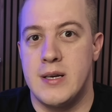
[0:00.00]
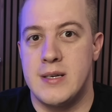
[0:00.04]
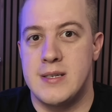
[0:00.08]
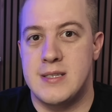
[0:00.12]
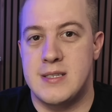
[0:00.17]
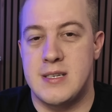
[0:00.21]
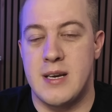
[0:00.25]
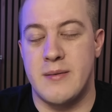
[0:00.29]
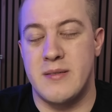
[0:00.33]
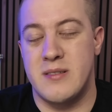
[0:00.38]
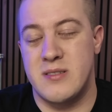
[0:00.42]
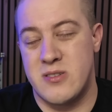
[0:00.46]

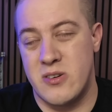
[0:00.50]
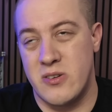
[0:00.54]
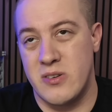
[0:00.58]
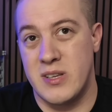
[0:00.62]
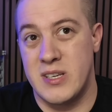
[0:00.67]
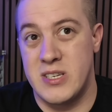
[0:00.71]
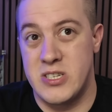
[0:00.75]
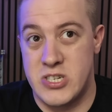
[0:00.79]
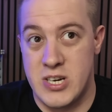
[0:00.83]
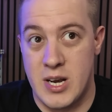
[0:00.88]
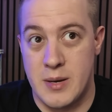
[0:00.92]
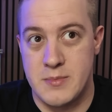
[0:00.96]
So,
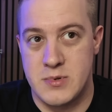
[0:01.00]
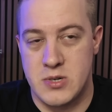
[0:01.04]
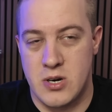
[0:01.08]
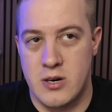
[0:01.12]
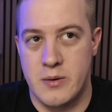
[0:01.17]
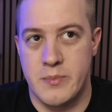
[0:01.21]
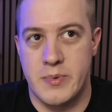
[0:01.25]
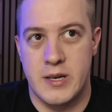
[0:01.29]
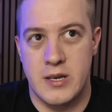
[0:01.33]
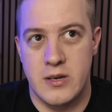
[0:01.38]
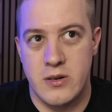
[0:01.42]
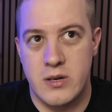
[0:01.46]
certainly, Gems
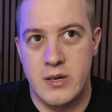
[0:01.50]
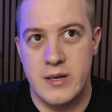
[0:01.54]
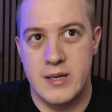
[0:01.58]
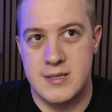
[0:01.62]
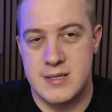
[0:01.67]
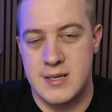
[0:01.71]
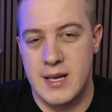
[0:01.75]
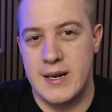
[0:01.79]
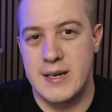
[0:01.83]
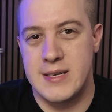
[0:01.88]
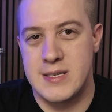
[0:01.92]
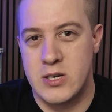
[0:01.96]
are, but you,
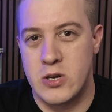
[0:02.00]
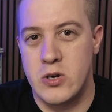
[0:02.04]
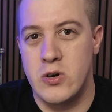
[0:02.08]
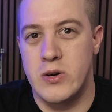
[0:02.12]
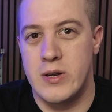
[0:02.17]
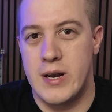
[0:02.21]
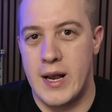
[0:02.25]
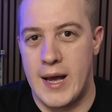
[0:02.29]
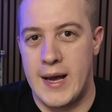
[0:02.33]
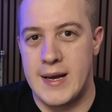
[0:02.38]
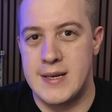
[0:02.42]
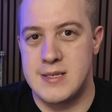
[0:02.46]
it's not as
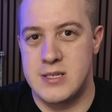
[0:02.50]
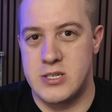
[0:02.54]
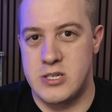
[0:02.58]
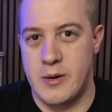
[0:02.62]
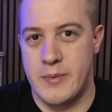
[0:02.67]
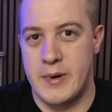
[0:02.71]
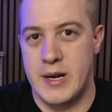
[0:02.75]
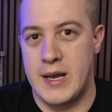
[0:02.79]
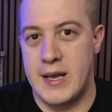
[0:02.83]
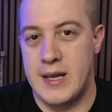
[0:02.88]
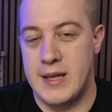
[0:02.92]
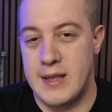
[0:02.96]
good as
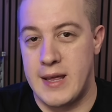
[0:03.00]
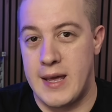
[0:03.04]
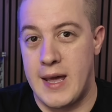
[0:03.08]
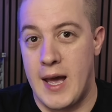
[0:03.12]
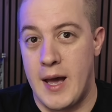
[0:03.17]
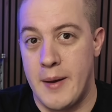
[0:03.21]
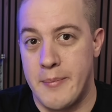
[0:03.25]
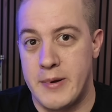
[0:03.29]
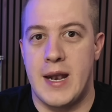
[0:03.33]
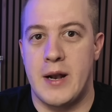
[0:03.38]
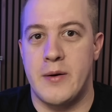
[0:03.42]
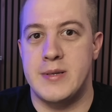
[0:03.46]
Gemini in the
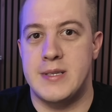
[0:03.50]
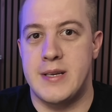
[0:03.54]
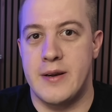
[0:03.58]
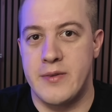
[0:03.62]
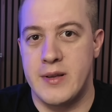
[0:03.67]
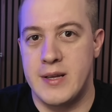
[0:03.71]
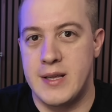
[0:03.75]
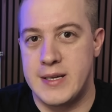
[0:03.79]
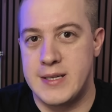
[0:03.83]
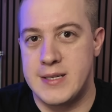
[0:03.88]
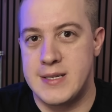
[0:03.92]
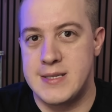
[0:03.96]
app. And I would
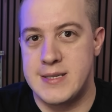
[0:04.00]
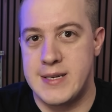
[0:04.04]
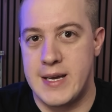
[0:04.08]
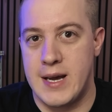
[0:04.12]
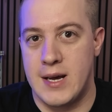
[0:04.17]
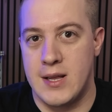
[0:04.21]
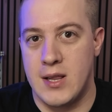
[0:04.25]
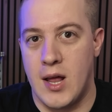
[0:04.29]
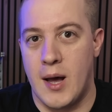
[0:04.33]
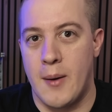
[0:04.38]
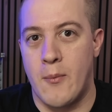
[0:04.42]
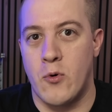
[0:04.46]
definitely like to see
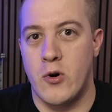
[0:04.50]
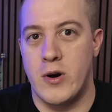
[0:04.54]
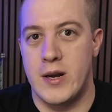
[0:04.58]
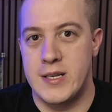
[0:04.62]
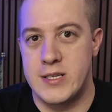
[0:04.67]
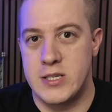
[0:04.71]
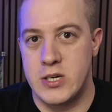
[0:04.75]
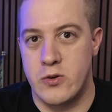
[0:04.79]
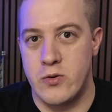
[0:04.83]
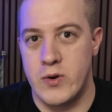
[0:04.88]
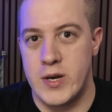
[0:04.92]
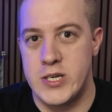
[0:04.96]
a lot more
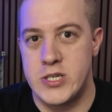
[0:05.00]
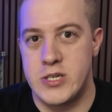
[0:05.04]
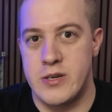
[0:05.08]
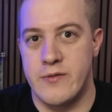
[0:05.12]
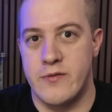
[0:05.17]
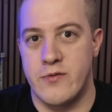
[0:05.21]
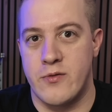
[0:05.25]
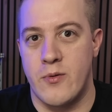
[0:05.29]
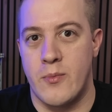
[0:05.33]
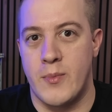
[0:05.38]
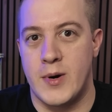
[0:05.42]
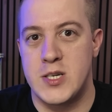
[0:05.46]

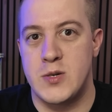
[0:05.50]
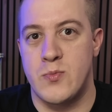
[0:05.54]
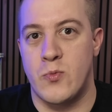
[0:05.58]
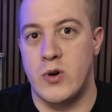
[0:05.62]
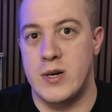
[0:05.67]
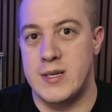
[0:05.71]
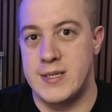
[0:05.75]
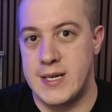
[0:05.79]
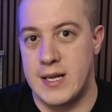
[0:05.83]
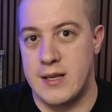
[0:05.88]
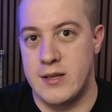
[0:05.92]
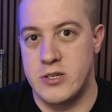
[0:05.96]
integration from a much
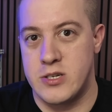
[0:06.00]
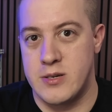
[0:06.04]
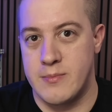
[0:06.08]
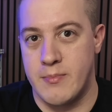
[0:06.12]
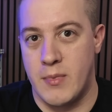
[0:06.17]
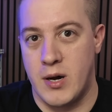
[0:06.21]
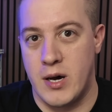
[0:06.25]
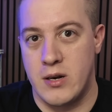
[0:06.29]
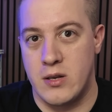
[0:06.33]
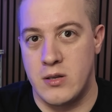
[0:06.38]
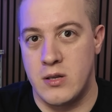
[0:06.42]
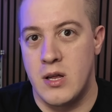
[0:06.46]
more intelligent
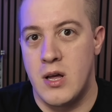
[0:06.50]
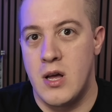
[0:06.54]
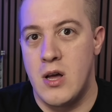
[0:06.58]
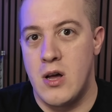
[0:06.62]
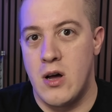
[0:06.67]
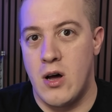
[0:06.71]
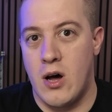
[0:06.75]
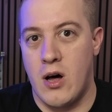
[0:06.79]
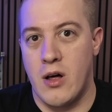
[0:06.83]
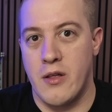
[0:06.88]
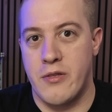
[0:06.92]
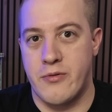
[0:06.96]
model
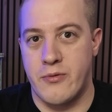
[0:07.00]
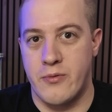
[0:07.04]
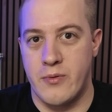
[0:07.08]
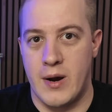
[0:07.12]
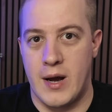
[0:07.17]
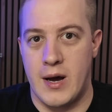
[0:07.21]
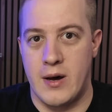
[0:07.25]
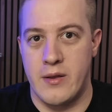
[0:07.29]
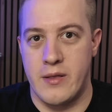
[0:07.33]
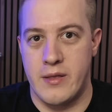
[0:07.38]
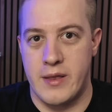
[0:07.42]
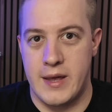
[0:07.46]
all
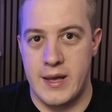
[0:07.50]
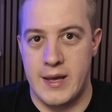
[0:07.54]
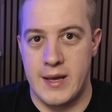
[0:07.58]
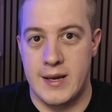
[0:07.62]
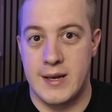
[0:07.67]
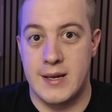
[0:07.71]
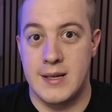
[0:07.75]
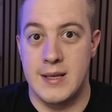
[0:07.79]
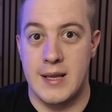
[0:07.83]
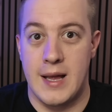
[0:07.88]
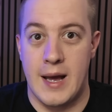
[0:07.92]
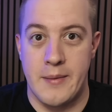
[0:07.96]
throughout the
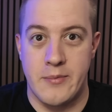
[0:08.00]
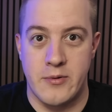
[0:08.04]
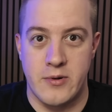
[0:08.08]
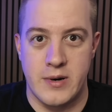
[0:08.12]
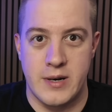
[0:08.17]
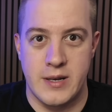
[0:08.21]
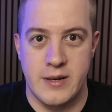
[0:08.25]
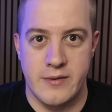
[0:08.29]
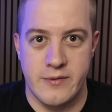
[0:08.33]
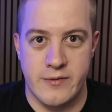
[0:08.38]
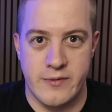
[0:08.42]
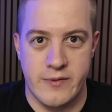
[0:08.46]

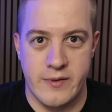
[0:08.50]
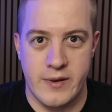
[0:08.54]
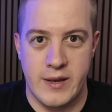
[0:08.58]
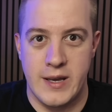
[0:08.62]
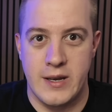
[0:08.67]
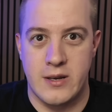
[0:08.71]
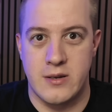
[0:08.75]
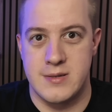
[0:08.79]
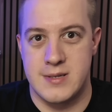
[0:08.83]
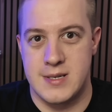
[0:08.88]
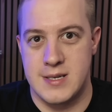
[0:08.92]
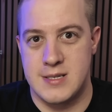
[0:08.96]
collaborative
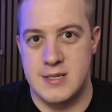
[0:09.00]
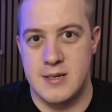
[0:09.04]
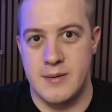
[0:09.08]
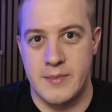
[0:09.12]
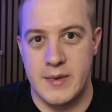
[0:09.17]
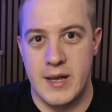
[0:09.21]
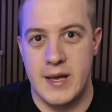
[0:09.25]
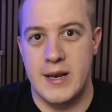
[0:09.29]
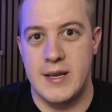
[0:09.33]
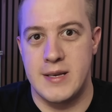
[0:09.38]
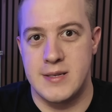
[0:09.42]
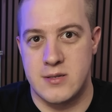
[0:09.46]

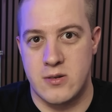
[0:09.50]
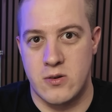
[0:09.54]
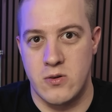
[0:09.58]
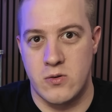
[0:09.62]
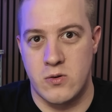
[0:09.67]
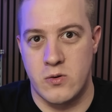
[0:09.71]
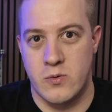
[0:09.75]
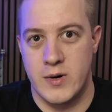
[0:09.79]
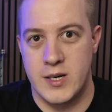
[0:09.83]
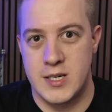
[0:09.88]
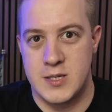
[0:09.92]
ecosystem that is Google